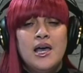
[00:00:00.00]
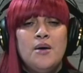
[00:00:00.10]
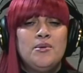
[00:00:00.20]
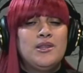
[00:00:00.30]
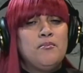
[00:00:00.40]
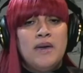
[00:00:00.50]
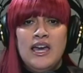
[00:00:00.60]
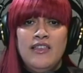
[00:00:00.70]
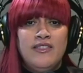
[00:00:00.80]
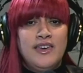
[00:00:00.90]
But the
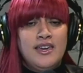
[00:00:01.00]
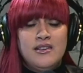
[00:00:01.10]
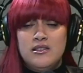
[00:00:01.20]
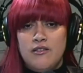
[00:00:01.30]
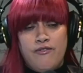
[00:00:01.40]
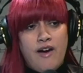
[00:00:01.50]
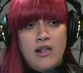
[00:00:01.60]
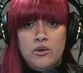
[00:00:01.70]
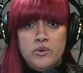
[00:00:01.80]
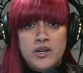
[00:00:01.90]
main thing is to
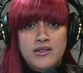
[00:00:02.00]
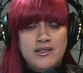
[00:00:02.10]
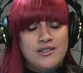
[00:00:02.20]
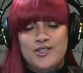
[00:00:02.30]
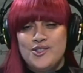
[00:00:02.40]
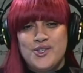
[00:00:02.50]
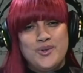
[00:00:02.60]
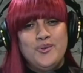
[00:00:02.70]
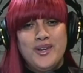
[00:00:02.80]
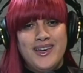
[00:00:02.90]
follow us and to
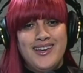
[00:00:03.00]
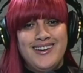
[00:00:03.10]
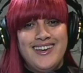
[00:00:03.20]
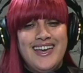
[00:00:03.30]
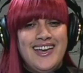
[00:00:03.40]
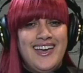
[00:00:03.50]
tune in.